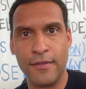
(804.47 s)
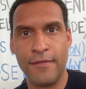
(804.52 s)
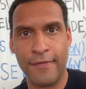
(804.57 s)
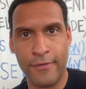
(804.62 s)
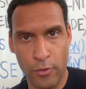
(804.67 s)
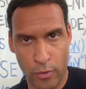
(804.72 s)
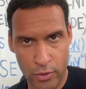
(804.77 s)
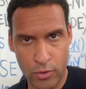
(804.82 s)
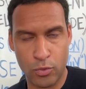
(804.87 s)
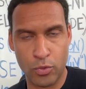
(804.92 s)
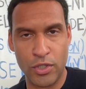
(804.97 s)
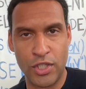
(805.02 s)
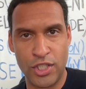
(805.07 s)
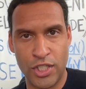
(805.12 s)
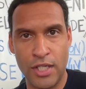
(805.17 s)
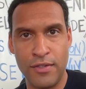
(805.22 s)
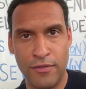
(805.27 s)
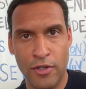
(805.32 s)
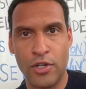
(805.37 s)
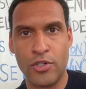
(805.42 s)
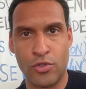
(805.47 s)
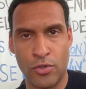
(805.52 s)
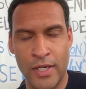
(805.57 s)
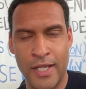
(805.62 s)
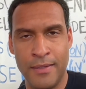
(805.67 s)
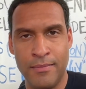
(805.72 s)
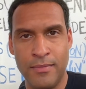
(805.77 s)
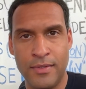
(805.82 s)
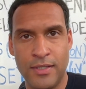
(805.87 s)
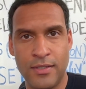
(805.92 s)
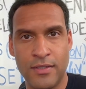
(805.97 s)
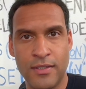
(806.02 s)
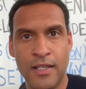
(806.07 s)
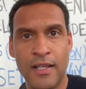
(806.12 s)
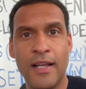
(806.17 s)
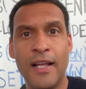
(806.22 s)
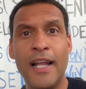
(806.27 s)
If you want to achieve your dreams.